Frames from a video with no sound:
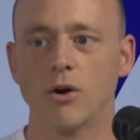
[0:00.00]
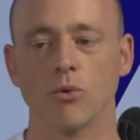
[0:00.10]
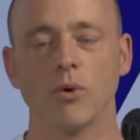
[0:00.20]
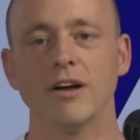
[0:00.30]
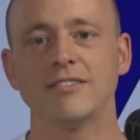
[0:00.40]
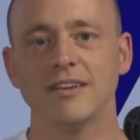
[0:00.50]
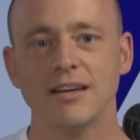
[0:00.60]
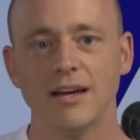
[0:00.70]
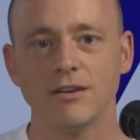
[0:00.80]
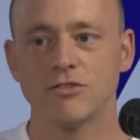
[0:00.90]
runs it
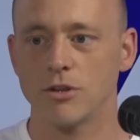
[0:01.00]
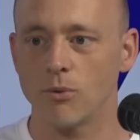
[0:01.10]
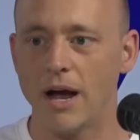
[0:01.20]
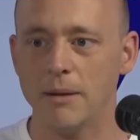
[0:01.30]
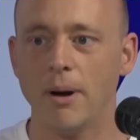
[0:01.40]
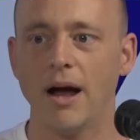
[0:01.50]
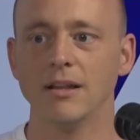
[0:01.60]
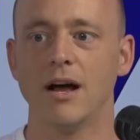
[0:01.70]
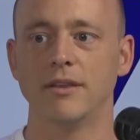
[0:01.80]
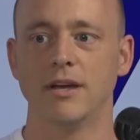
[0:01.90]
in to the right
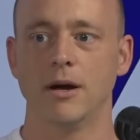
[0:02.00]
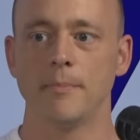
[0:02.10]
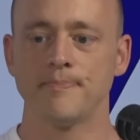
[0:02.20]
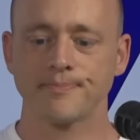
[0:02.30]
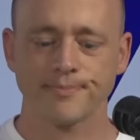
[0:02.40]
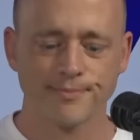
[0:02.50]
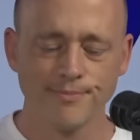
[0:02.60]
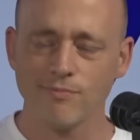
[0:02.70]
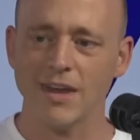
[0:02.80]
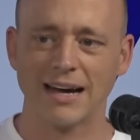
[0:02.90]
pylon there.
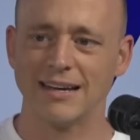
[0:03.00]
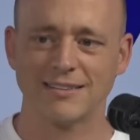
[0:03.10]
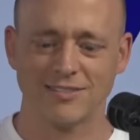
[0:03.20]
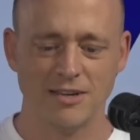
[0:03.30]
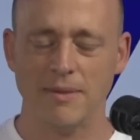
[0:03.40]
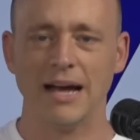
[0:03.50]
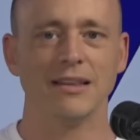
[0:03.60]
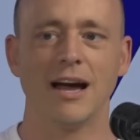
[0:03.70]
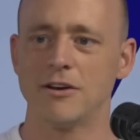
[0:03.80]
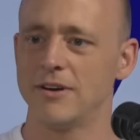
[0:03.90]
I get to see Matt
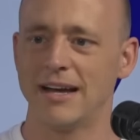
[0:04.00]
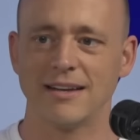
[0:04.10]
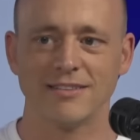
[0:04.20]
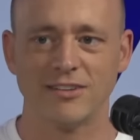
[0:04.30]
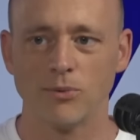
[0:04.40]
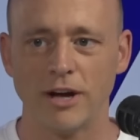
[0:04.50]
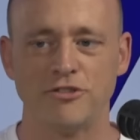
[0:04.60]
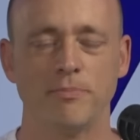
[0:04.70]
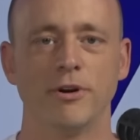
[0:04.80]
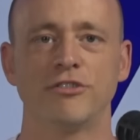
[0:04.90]
Leinart. I get to see Reggie
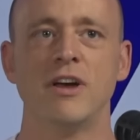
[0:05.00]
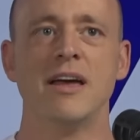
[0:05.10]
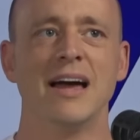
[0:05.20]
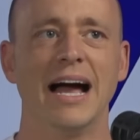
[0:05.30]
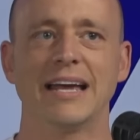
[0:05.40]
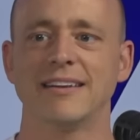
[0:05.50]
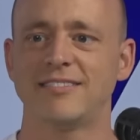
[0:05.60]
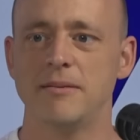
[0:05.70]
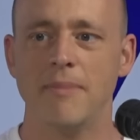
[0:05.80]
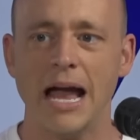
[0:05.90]
Bush. I get to
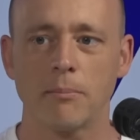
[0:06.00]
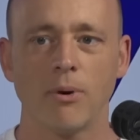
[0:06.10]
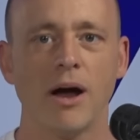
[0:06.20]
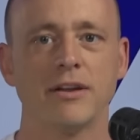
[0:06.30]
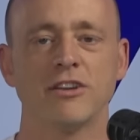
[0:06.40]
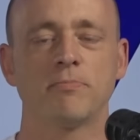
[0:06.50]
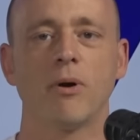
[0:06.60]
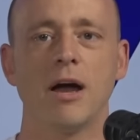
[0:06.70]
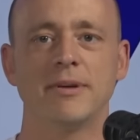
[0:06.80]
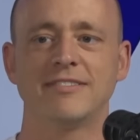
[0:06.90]
see Mack Brown in his
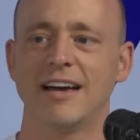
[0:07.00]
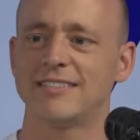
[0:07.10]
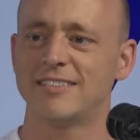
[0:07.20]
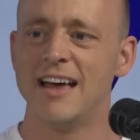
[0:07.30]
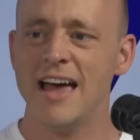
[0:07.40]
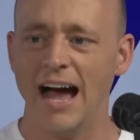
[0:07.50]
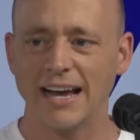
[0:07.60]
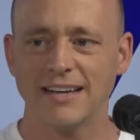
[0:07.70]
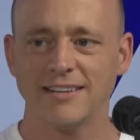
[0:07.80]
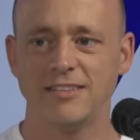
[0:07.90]
prime at Texas. I
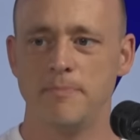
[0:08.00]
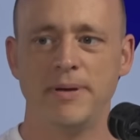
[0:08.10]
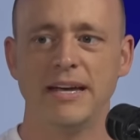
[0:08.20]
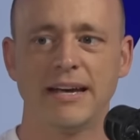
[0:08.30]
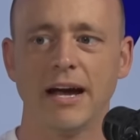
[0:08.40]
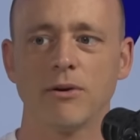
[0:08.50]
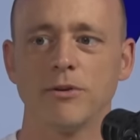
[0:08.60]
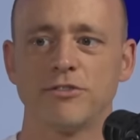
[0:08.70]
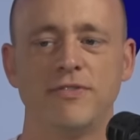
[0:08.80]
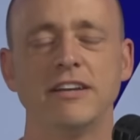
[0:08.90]
get to see Pete
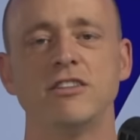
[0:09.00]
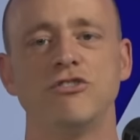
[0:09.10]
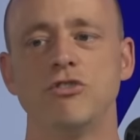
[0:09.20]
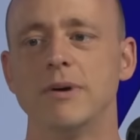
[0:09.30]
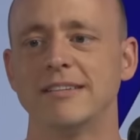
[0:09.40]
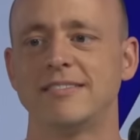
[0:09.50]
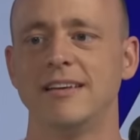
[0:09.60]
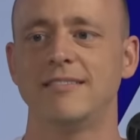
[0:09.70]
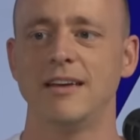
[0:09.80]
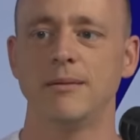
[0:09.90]
Carroll's vintage
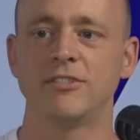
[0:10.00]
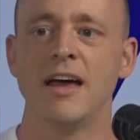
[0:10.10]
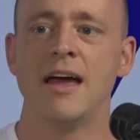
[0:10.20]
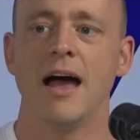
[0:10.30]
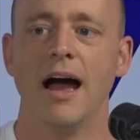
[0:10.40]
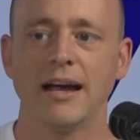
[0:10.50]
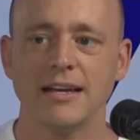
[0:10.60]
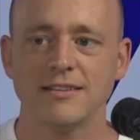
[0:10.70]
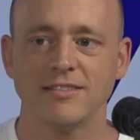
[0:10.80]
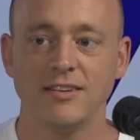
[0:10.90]
USC teams. I
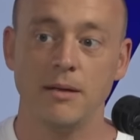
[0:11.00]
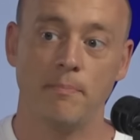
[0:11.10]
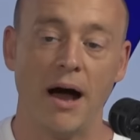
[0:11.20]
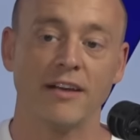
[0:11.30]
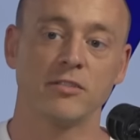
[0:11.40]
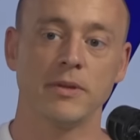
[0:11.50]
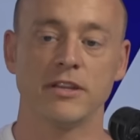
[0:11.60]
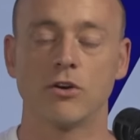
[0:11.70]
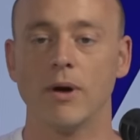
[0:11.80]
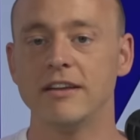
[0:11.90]
get to see possibly the
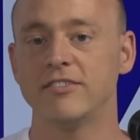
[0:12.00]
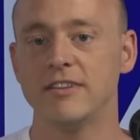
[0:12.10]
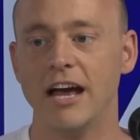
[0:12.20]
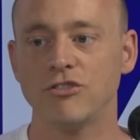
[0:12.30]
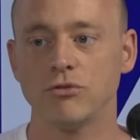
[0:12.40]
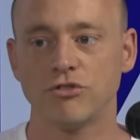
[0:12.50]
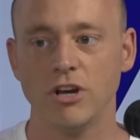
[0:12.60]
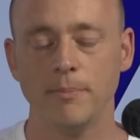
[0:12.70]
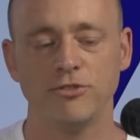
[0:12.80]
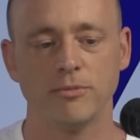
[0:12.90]
greatest national
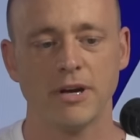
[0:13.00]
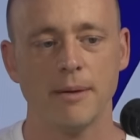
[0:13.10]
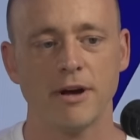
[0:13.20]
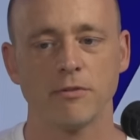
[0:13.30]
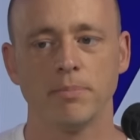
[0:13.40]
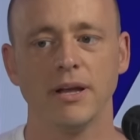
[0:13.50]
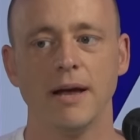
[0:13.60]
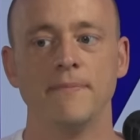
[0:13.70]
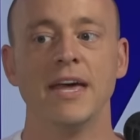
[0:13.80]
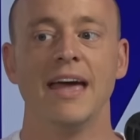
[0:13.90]
championship game ever
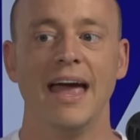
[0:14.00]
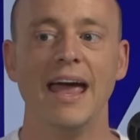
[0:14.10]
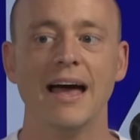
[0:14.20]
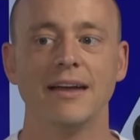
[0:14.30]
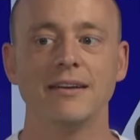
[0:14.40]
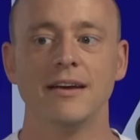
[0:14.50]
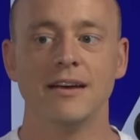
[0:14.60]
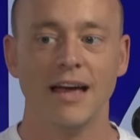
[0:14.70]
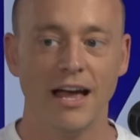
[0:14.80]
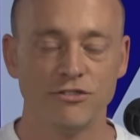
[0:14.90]
played. And
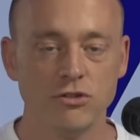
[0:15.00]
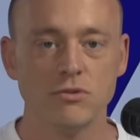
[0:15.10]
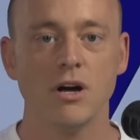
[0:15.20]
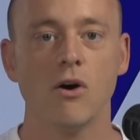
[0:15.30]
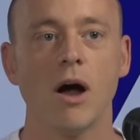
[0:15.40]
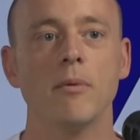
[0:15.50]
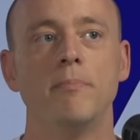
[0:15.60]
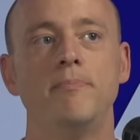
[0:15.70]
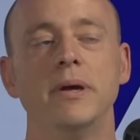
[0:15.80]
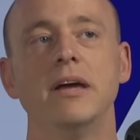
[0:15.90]
as you know, I'm a
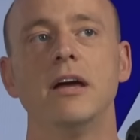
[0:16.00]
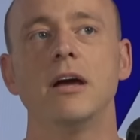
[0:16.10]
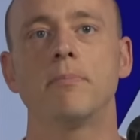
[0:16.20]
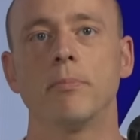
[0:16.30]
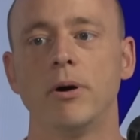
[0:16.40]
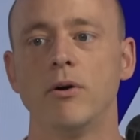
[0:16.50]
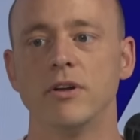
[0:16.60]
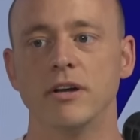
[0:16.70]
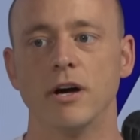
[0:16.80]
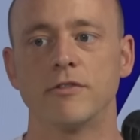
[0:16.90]
big
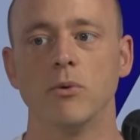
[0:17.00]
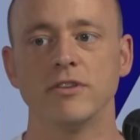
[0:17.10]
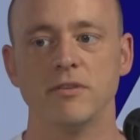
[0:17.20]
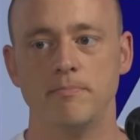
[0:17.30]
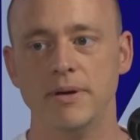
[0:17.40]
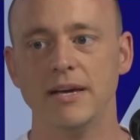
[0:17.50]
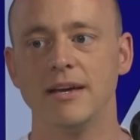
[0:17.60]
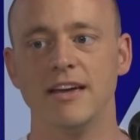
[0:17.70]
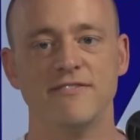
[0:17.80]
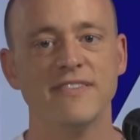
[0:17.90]
proponent of going to
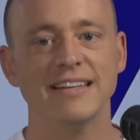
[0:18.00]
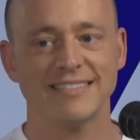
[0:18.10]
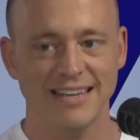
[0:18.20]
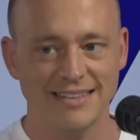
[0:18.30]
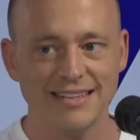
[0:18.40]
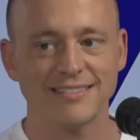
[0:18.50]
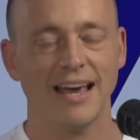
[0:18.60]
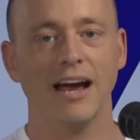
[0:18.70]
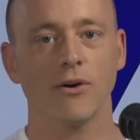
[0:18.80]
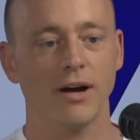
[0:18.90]
big events in this
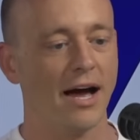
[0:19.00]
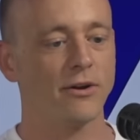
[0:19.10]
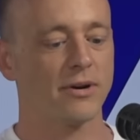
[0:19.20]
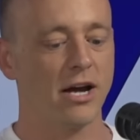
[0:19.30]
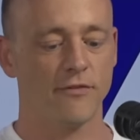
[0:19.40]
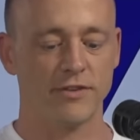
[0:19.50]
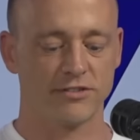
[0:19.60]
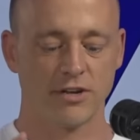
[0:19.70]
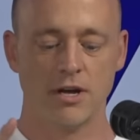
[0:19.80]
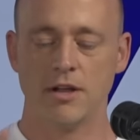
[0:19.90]
era. I don't care if
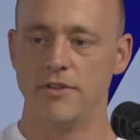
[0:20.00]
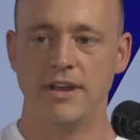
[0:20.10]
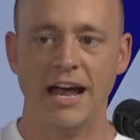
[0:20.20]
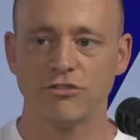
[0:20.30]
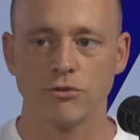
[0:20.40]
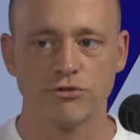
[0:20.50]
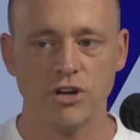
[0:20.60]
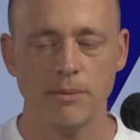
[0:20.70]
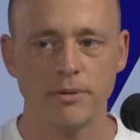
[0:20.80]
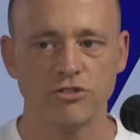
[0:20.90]
it's the National
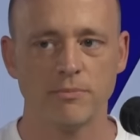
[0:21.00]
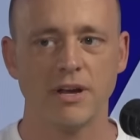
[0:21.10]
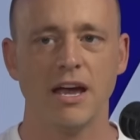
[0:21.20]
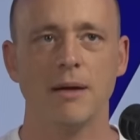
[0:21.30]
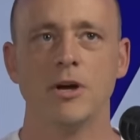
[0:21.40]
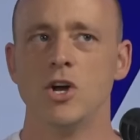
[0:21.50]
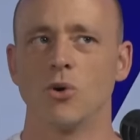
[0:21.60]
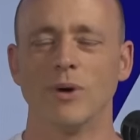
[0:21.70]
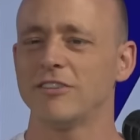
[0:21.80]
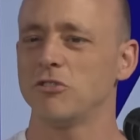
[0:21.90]
Championship game,
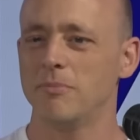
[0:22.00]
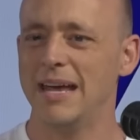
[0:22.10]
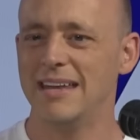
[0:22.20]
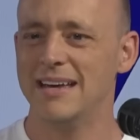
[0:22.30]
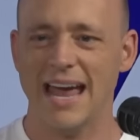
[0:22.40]
WrestleMania